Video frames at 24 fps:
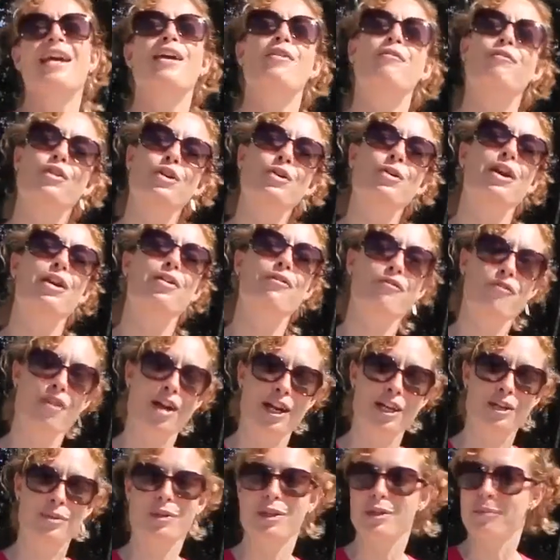If you had a
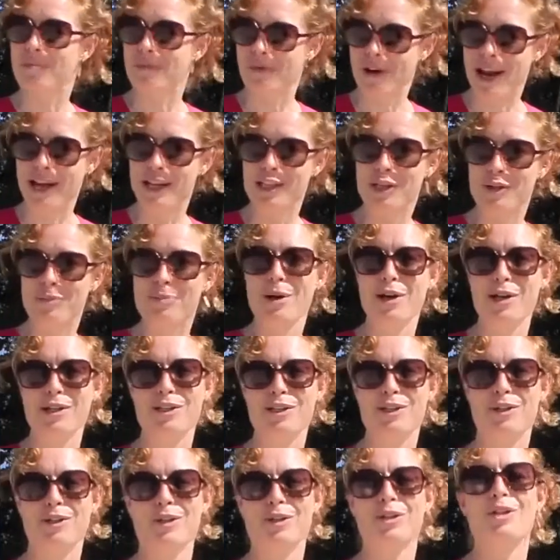friend with a brand new
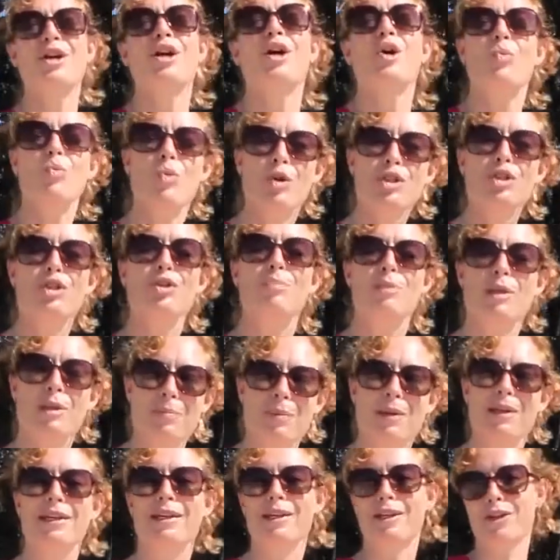bicycle, would you be
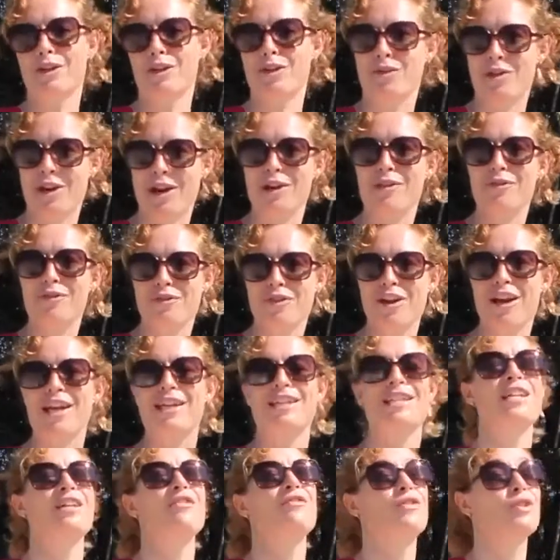being a great
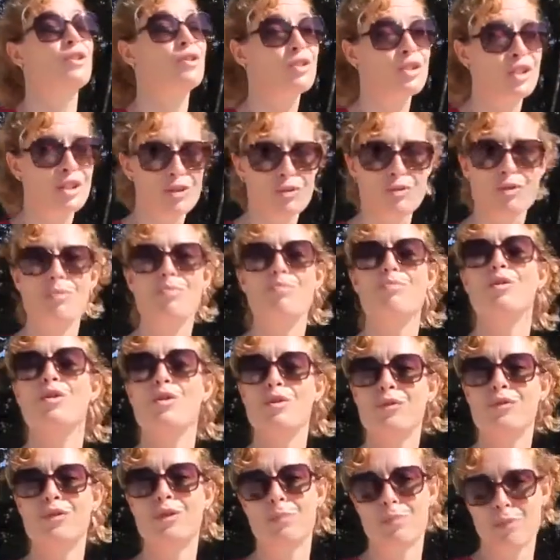friend if you just
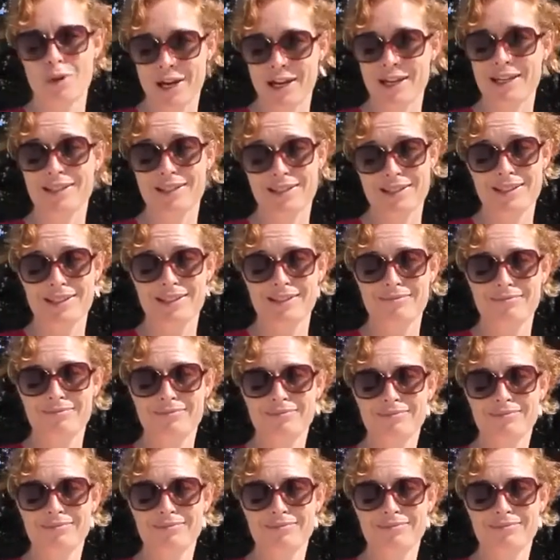removed the brakes?